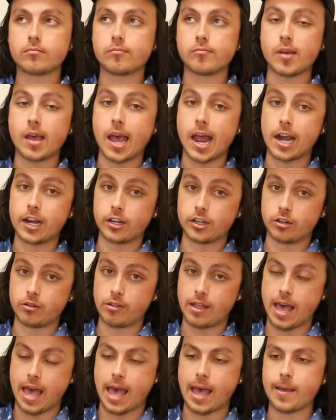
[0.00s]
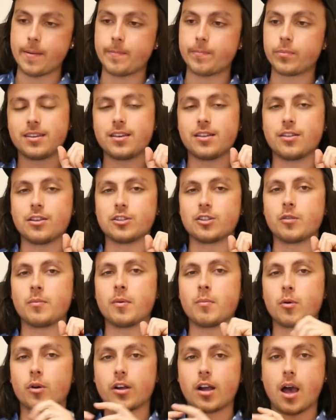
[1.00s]
How do you do that? This is a little
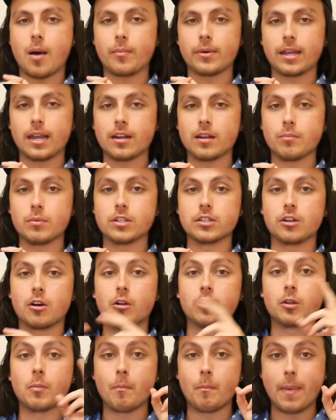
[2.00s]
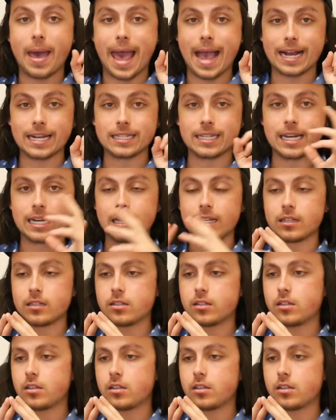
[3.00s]
bit more complicated, but it's called backdating.